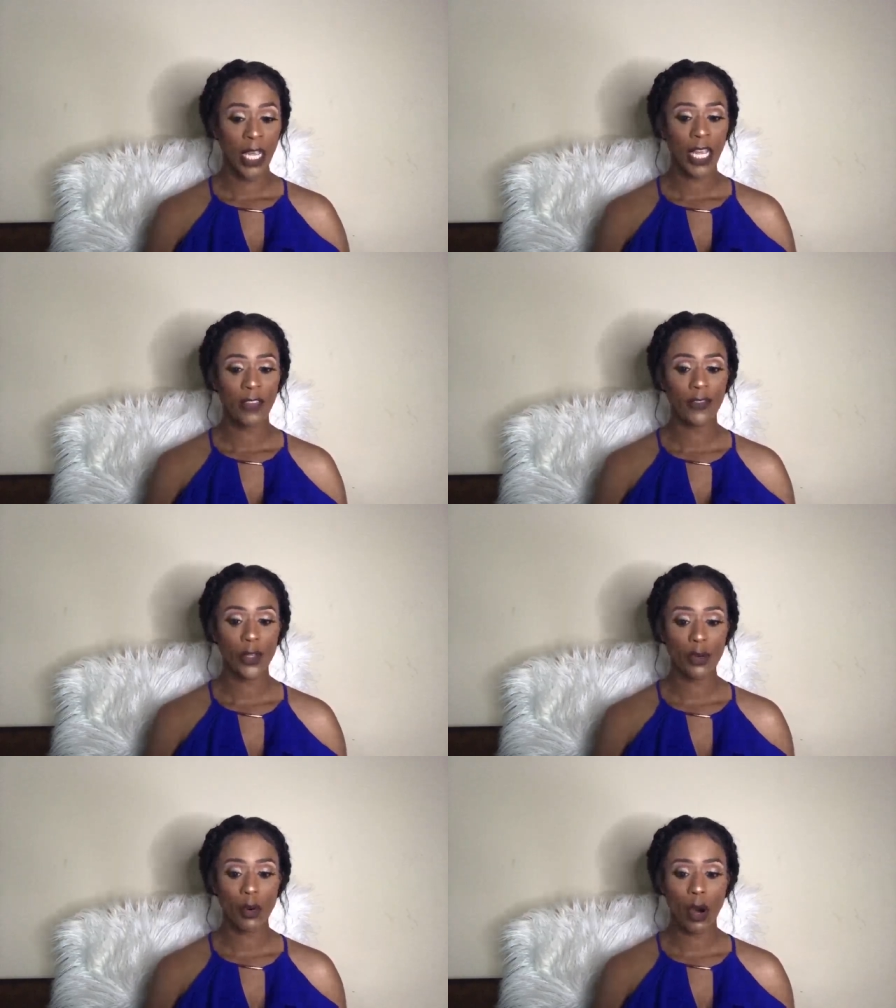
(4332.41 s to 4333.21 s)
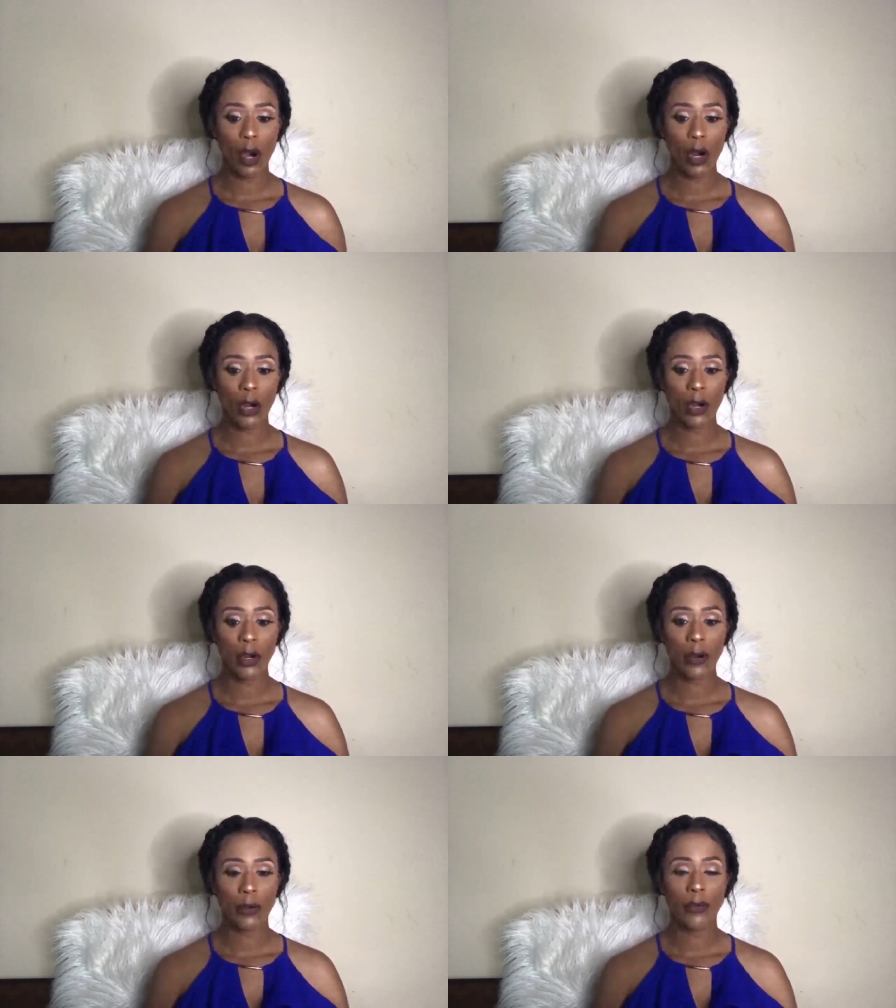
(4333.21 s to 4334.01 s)
If you
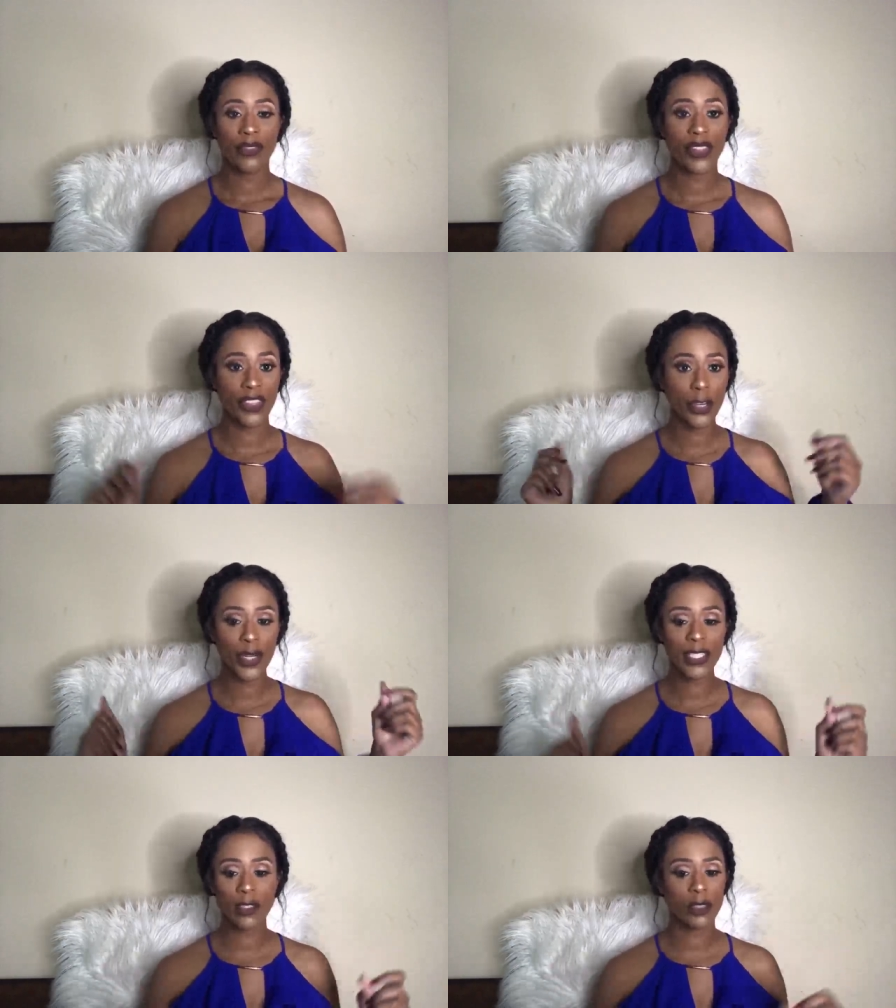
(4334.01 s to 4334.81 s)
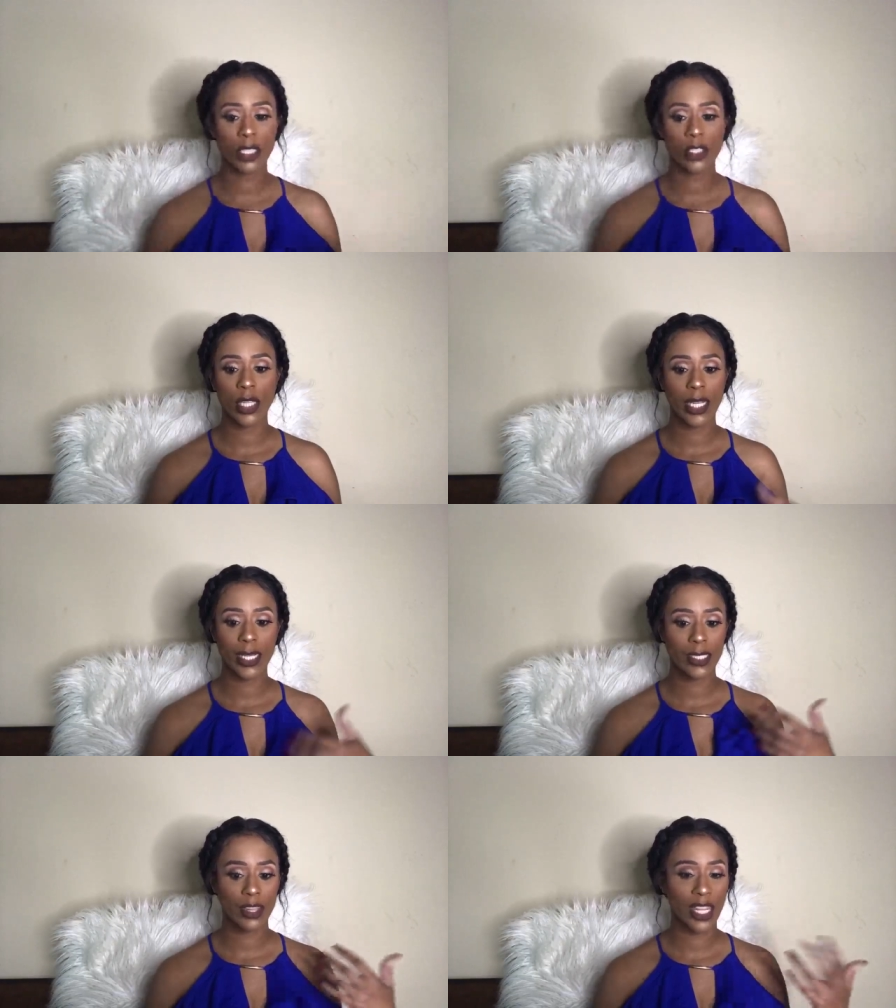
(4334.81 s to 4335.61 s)
are, there is no such thing
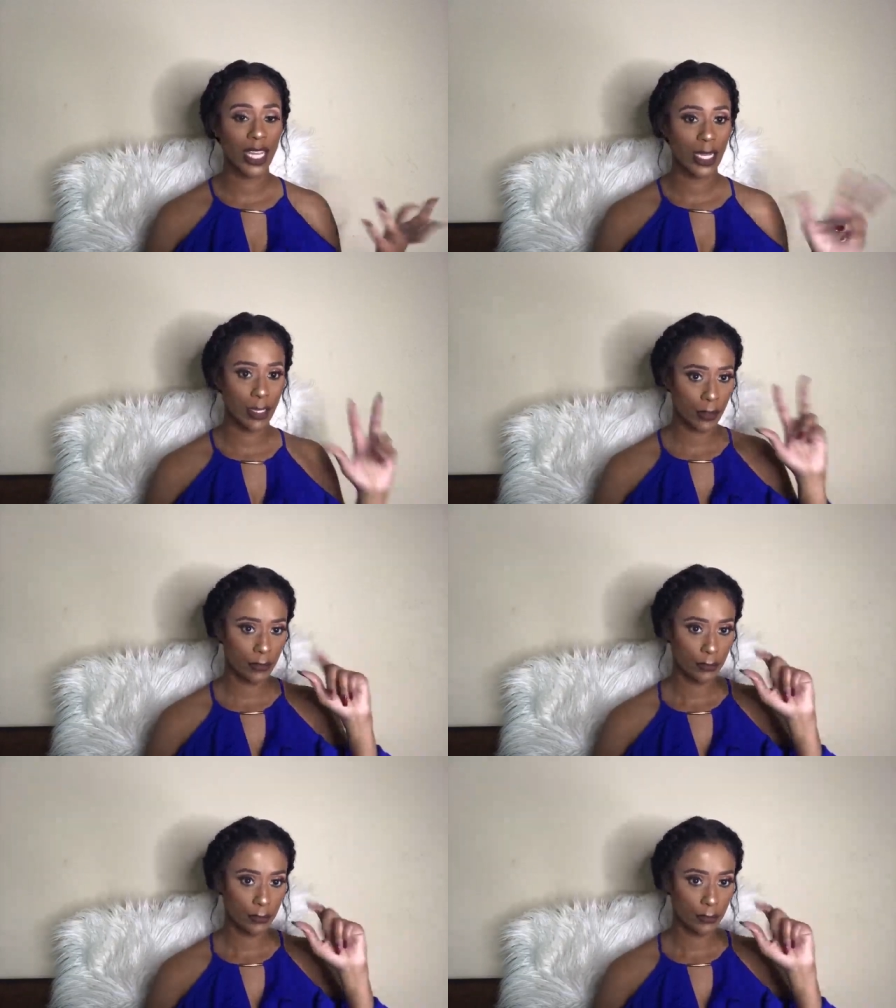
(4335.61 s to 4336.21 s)
as thick.